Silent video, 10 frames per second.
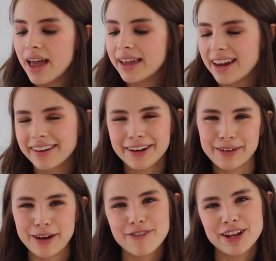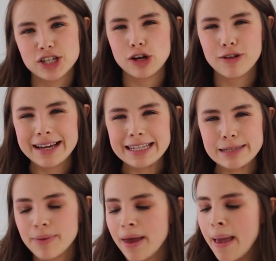Again, kind of like a veggie
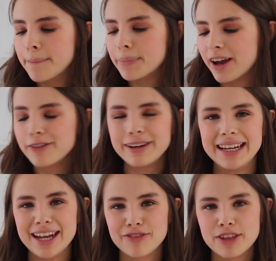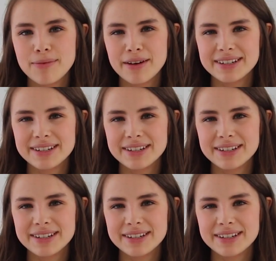crisp, but I really love them.